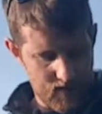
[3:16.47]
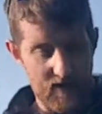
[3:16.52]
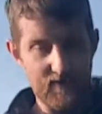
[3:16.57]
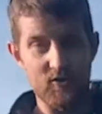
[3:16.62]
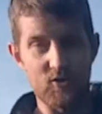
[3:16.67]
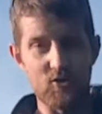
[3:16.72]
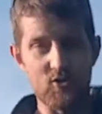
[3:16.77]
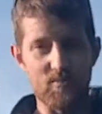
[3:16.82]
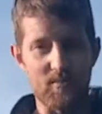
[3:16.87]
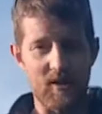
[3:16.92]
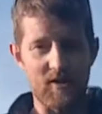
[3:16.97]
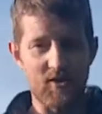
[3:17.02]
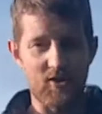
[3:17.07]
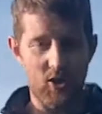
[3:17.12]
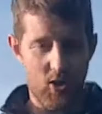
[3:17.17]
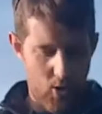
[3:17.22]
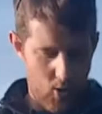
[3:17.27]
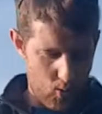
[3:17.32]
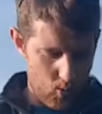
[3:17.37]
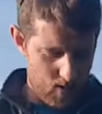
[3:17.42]
I have to use my
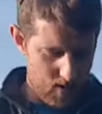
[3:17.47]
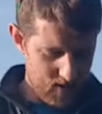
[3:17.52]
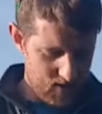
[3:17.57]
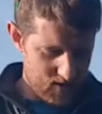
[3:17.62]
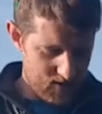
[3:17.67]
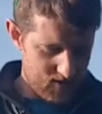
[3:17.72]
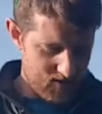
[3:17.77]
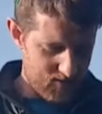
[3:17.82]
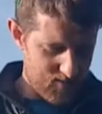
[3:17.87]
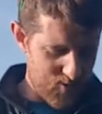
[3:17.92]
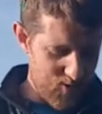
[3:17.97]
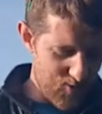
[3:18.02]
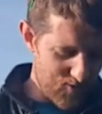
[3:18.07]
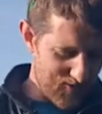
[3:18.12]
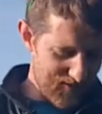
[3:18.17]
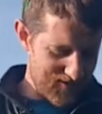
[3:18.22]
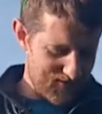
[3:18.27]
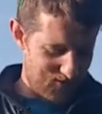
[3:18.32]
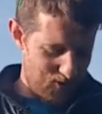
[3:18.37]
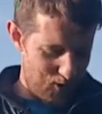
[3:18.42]
toe to move
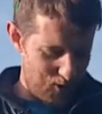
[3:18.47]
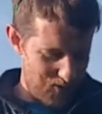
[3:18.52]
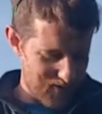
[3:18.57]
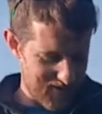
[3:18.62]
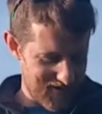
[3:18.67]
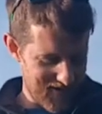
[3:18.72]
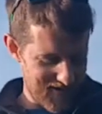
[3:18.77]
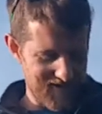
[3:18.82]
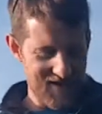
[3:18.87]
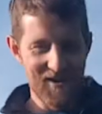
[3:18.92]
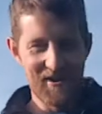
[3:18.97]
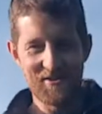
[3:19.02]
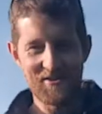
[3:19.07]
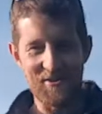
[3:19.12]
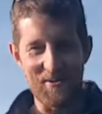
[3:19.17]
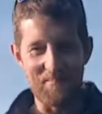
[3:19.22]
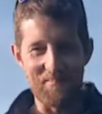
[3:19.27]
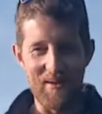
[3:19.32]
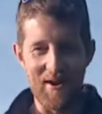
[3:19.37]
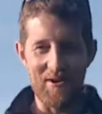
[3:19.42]
us forward here,
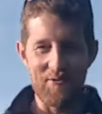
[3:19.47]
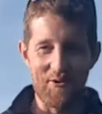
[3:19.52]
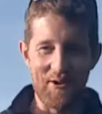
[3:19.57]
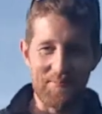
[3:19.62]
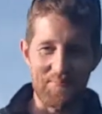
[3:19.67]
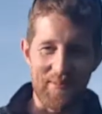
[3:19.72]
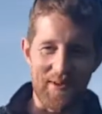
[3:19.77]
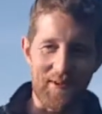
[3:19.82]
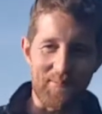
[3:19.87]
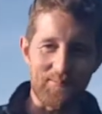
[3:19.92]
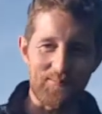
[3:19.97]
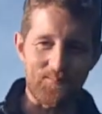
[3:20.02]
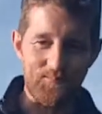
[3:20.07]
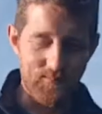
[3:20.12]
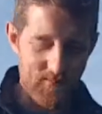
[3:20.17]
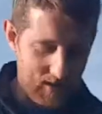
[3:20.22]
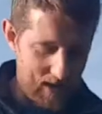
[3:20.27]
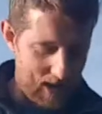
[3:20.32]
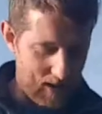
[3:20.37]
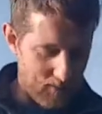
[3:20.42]
so bear with me.
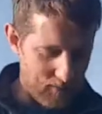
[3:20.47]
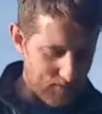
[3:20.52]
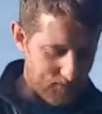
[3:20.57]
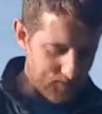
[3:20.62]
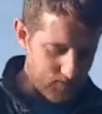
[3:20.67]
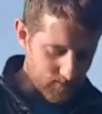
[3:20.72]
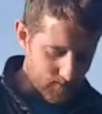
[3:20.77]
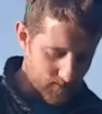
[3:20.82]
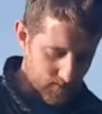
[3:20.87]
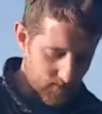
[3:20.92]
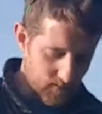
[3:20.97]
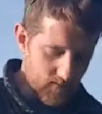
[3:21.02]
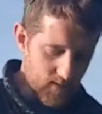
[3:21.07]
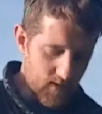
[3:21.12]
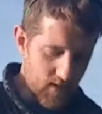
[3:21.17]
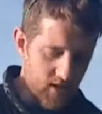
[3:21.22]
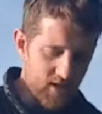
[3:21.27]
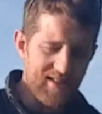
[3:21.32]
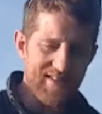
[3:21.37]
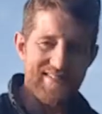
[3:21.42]
Now,
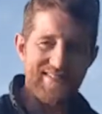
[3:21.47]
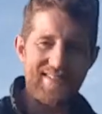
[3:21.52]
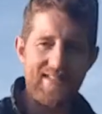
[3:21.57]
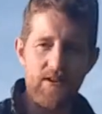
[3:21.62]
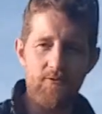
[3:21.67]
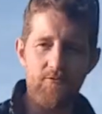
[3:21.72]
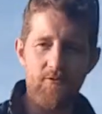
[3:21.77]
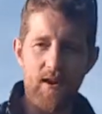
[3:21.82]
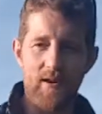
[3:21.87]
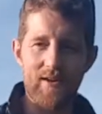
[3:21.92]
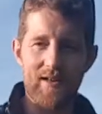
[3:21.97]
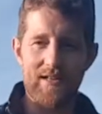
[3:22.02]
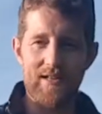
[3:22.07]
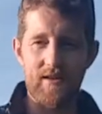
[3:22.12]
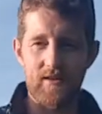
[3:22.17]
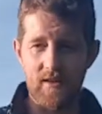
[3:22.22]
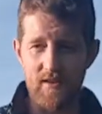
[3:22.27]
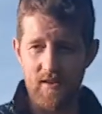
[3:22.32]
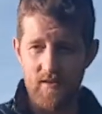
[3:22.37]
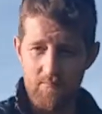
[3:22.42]
you can see very
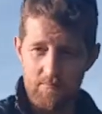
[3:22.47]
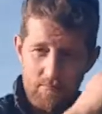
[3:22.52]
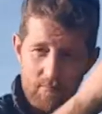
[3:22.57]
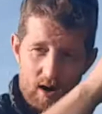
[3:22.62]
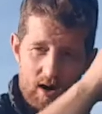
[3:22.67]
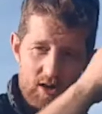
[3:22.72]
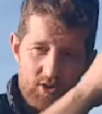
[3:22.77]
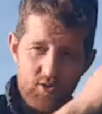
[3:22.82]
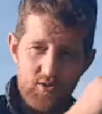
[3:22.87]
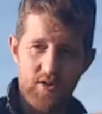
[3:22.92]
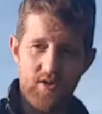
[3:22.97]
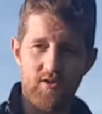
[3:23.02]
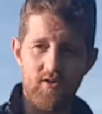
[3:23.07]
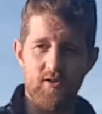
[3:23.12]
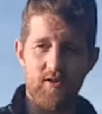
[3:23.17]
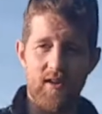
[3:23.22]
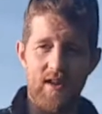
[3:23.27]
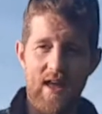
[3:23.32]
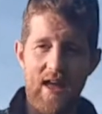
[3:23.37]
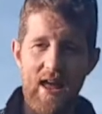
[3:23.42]
clearly March was
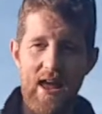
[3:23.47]
good.